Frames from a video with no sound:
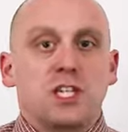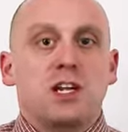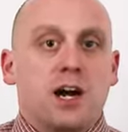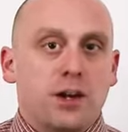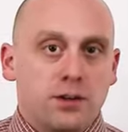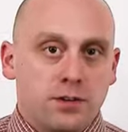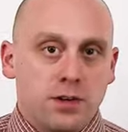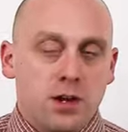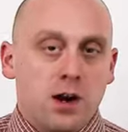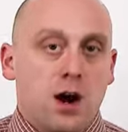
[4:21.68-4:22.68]
need iron.
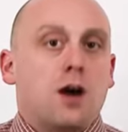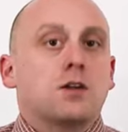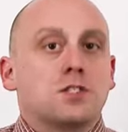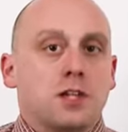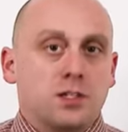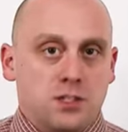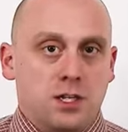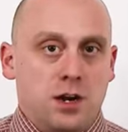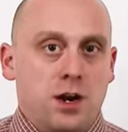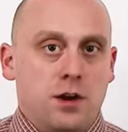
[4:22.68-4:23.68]
Our cells
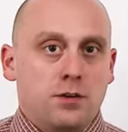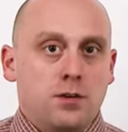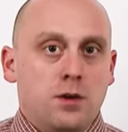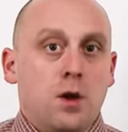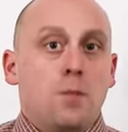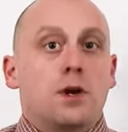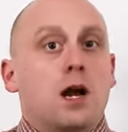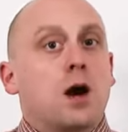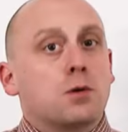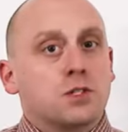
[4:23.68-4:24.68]
need iron, but
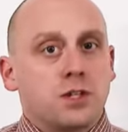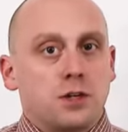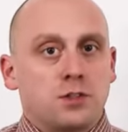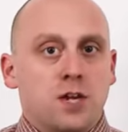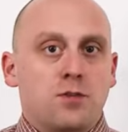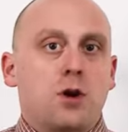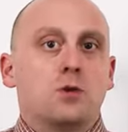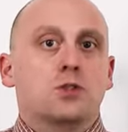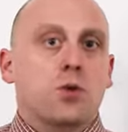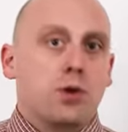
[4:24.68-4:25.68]
our cells have a
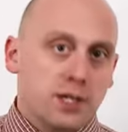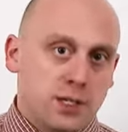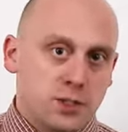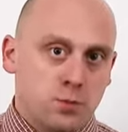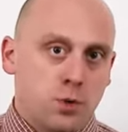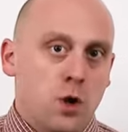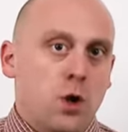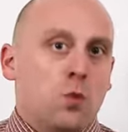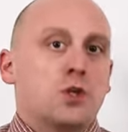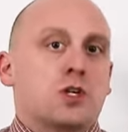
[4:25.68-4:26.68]
host organism
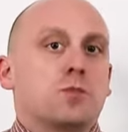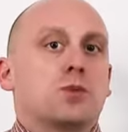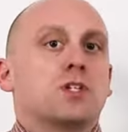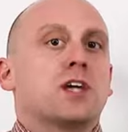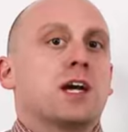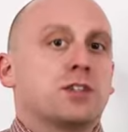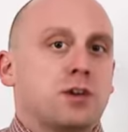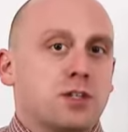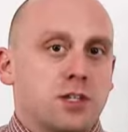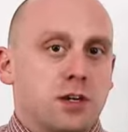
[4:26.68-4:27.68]
which can protect
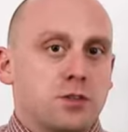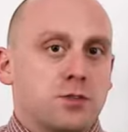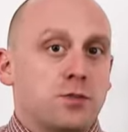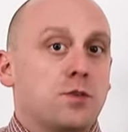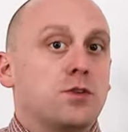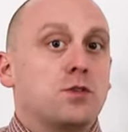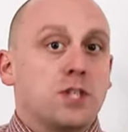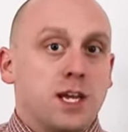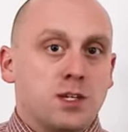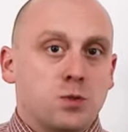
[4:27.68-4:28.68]
our cells for a few
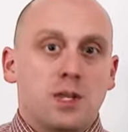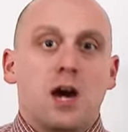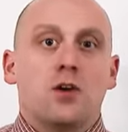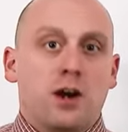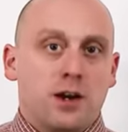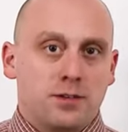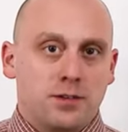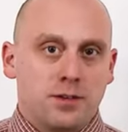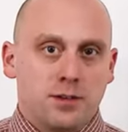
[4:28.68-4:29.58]
days without iron.